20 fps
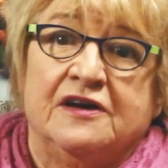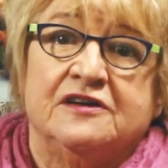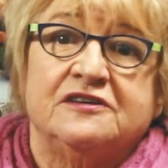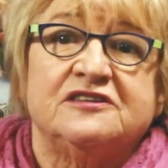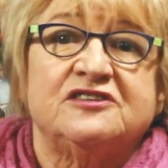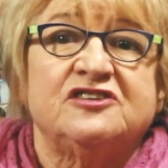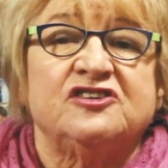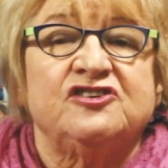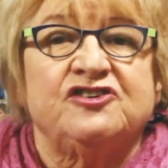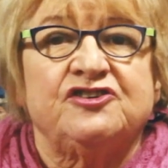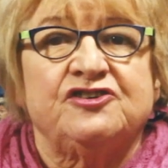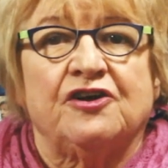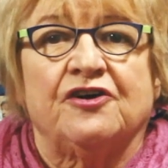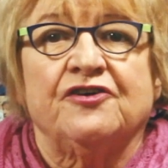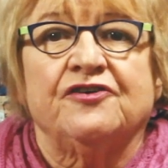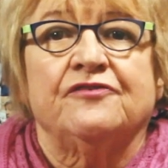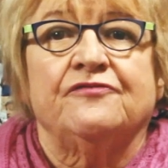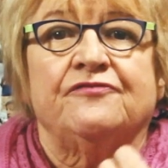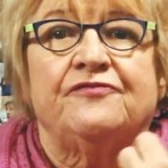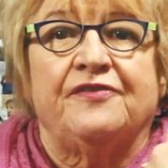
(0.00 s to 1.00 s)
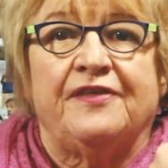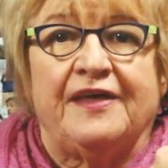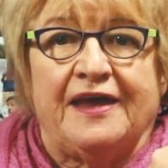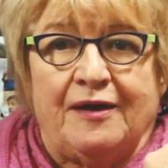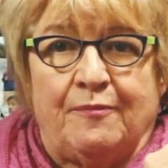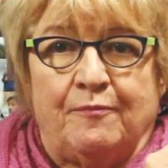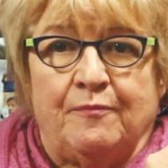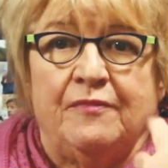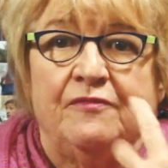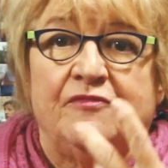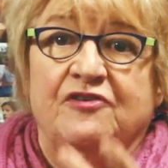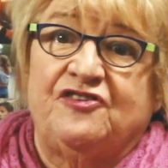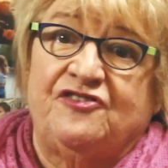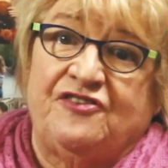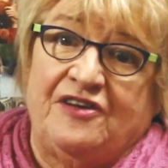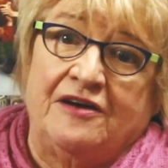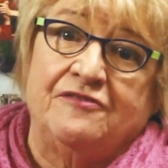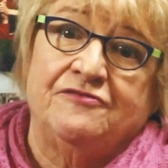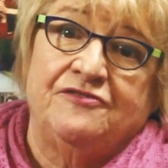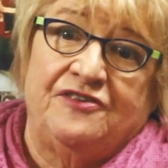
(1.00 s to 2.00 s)
just a shot of them, which
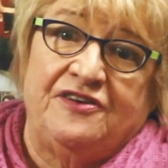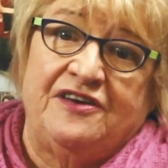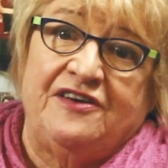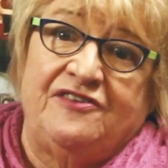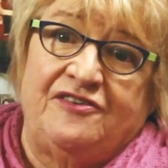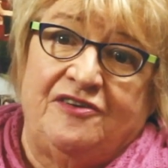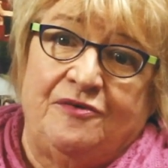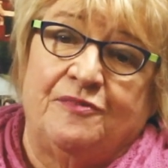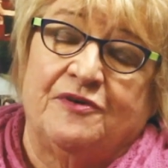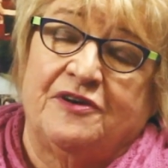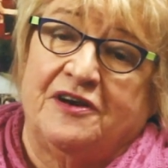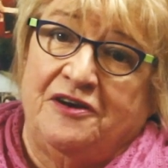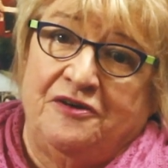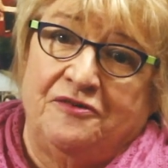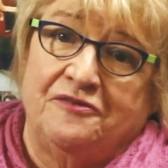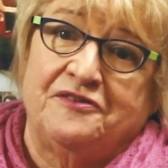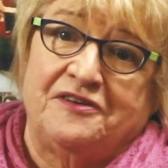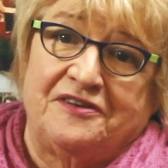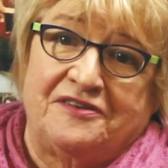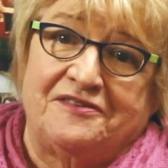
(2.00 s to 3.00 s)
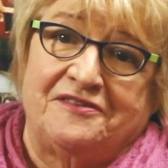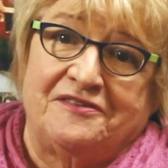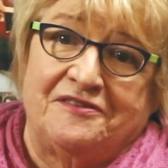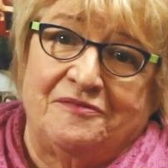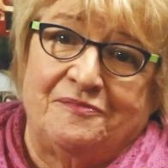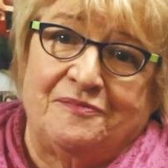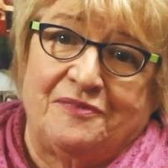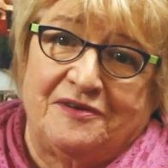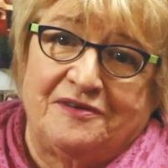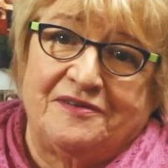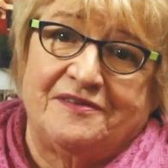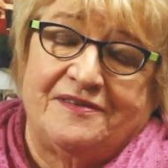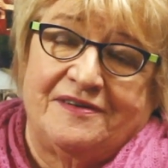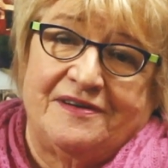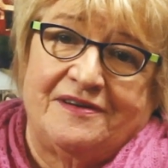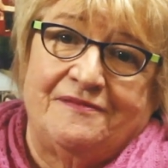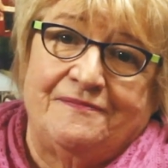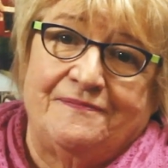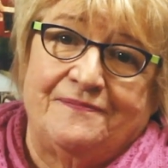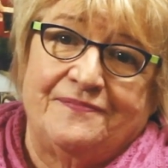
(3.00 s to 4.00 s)
sounds easy, but I know it isn't, but
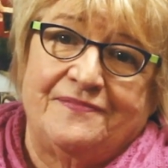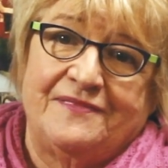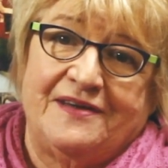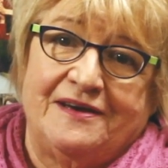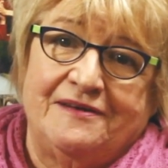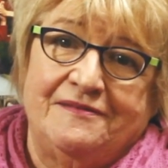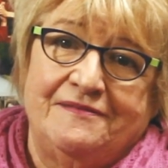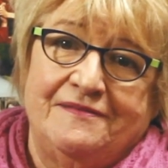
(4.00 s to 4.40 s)
yeah.